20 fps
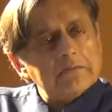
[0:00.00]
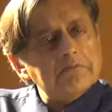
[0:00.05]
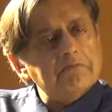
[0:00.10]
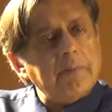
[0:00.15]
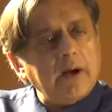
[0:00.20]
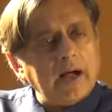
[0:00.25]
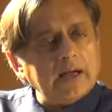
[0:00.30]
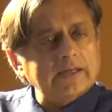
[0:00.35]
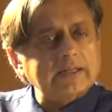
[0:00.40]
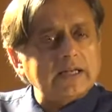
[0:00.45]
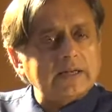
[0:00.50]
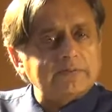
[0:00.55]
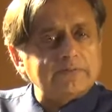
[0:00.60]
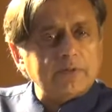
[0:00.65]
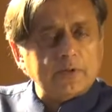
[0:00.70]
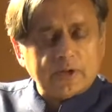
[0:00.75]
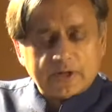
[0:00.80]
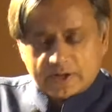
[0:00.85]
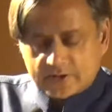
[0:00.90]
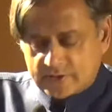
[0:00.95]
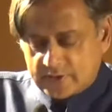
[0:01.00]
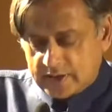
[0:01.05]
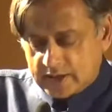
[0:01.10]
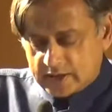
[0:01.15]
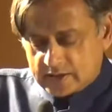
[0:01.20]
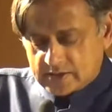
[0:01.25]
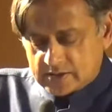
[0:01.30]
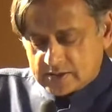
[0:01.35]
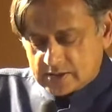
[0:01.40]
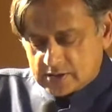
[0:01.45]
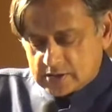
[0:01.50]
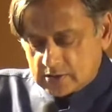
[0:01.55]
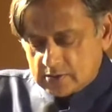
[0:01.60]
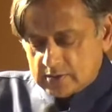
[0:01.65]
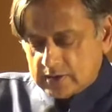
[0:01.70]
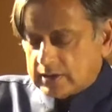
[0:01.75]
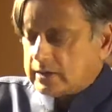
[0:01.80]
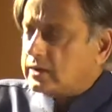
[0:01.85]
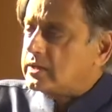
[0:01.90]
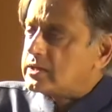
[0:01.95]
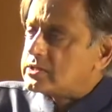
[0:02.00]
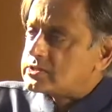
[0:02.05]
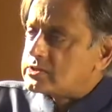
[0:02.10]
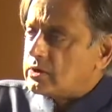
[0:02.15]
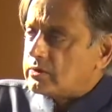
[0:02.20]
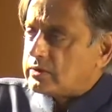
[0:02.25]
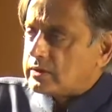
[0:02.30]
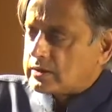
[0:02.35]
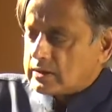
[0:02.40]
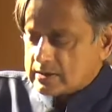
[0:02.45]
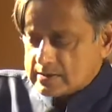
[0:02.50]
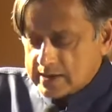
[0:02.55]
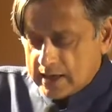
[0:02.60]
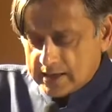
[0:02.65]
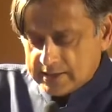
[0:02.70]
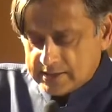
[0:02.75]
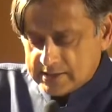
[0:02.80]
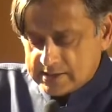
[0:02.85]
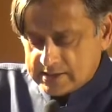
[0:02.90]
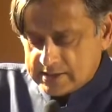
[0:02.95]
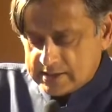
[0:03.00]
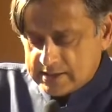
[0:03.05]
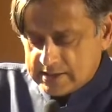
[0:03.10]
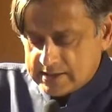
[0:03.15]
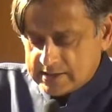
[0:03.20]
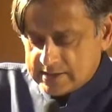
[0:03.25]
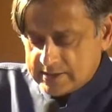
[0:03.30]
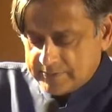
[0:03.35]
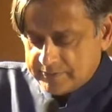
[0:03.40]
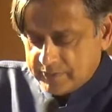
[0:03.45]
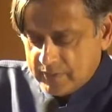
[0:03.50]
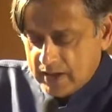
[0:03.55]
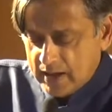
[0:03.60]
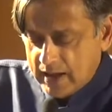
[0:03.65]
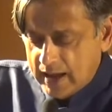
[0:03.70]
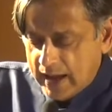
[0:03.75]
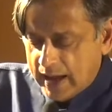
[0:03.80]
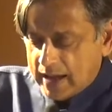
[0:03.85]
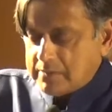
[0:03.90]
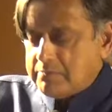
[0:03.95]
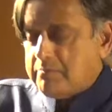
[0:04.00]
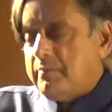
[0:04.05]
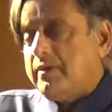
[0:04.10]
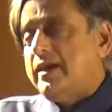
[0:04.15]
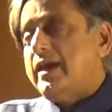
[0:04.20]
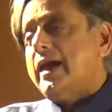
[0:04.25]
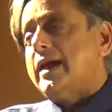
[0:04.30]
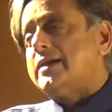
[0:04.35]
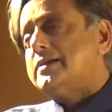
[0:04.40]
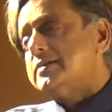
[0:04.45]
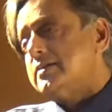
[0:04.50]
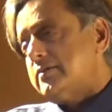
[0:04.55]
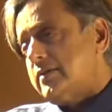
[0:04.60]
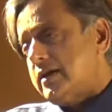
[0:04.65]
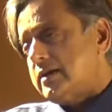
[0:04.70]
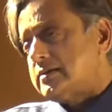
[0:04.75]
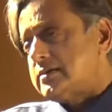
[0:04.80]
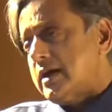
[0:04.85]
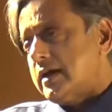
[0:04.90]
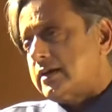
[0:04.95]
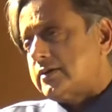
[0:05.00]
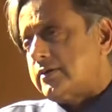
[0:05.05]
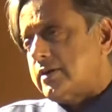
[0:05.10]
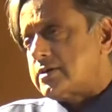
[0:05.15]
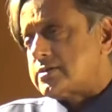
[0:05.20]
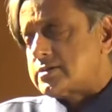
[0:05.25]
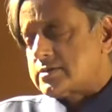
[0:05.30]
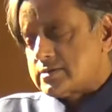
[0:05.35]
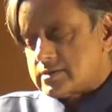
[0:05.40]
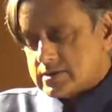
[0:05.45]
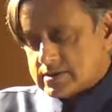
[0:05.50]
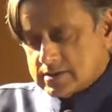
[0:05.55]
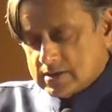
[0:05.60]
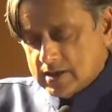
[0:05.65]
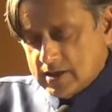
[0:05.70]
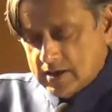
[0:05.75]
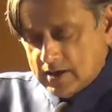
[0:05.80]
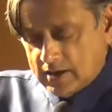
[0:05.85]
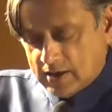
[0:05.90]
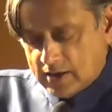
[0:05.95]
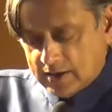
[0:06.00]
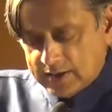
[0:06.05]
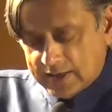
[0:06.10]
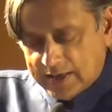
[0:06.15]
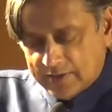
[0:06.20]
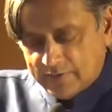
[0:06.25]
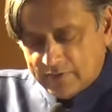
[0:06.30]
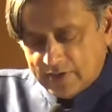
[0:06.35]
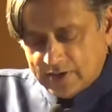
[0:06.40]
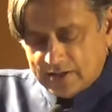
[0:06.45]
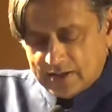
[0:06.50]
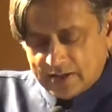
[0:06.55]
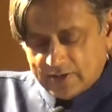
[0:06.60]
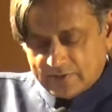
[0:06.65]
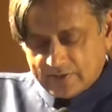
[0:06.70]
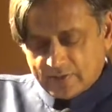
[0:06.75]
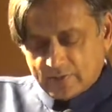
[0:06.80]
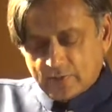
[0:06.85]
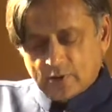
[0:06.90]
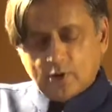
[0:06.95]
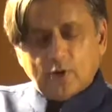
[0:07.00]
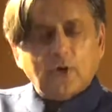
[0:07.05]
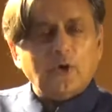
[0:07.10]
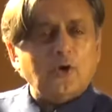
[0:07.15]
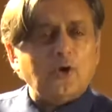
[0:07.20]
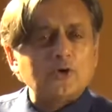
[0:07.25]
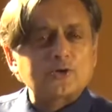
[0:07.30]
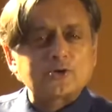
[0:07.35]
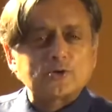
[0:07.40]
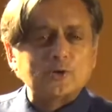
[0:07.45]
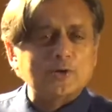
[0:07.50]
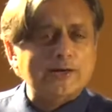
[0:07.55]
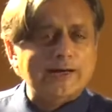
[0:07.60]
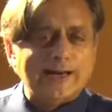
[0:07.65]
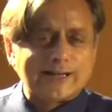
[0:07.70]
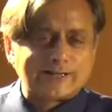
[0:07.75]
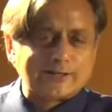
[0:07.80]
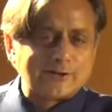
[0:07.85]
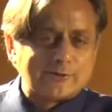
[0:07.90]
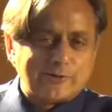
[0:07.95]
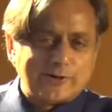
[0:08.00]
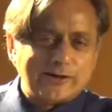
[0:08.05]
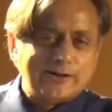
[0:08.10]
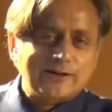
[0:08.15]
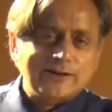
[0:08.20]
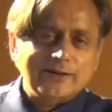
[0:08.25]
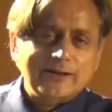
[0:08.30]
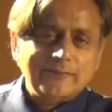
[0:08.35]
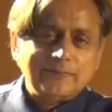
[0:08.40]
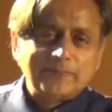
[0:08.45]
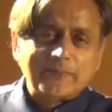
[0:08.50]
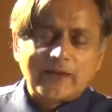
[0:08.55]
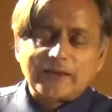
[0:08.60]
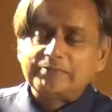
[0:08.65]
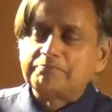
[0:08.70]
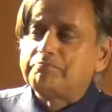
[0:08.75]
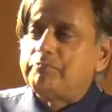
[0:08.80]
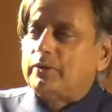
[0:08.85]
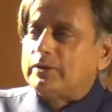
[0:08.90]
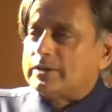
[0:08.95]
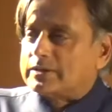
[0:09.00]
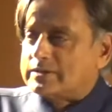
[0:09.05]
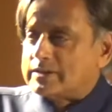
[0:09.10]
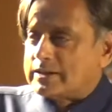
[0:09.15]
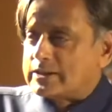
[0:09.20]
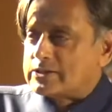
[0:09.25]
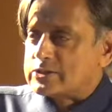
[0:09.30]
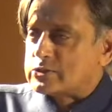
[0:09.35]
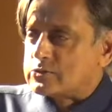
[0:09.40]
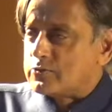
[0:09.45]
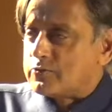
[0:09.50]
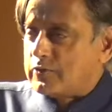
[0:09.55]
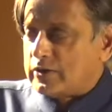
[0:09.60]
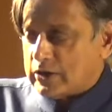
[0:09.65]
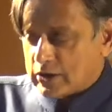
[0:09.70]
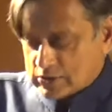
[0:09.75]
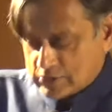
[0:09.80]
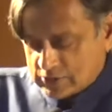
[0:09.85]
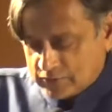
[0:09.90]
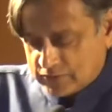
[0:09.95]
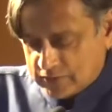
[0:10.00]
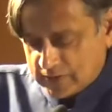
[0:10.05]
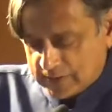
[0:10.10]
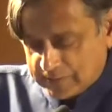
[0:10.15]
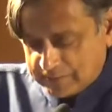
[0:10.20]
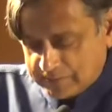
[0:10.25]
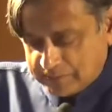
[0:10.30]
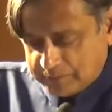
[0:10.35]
bardic poetry extolling historical dynasties, and meandering digressions on everything from law to lechery and politics to philosophy.